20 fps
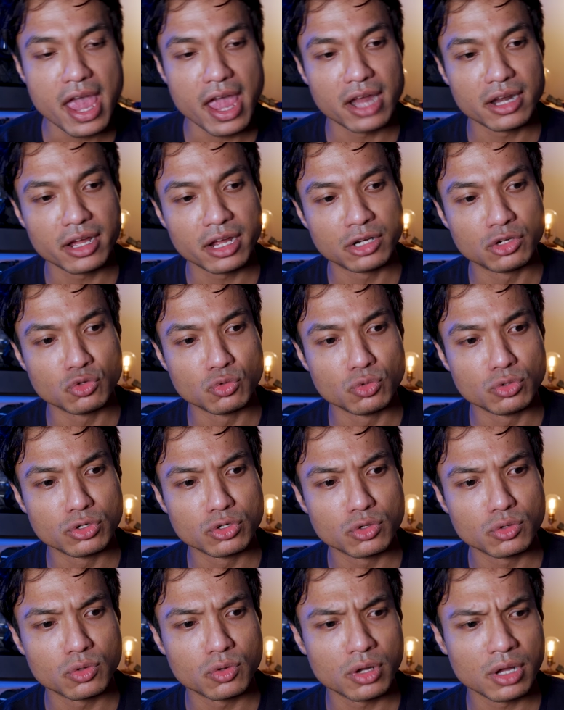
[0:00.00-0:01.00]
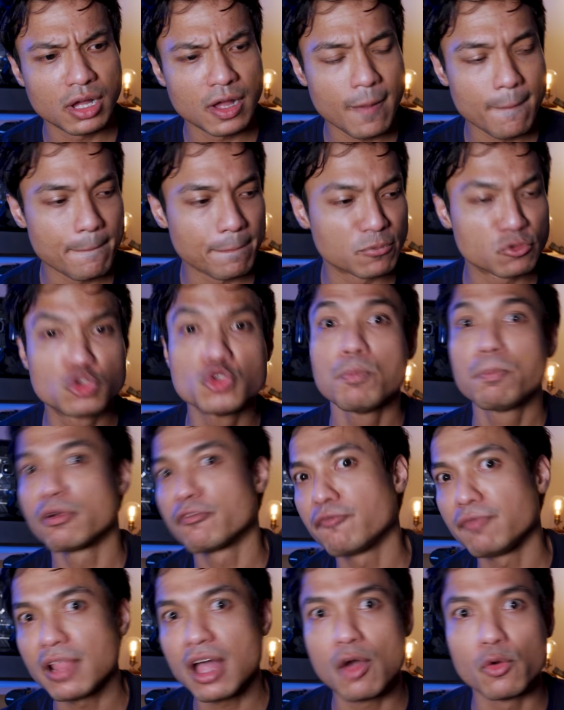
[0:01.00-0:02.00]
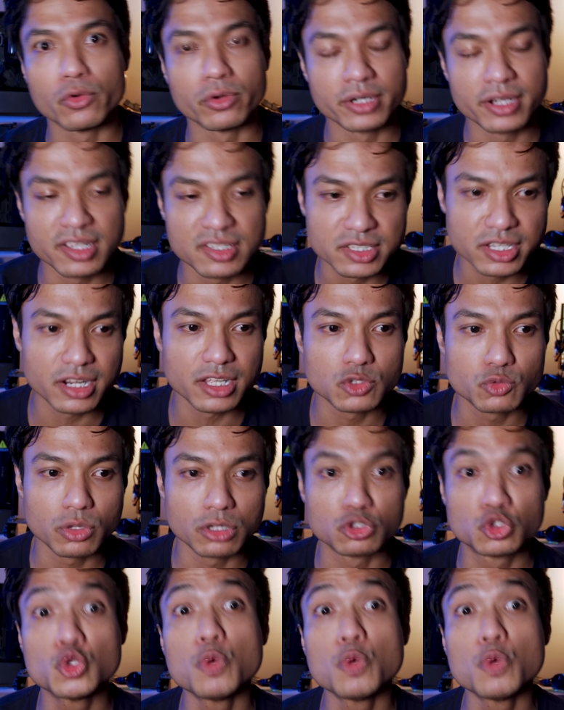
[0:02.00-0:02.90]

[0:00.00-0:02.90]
and I do know Superflower does that as well.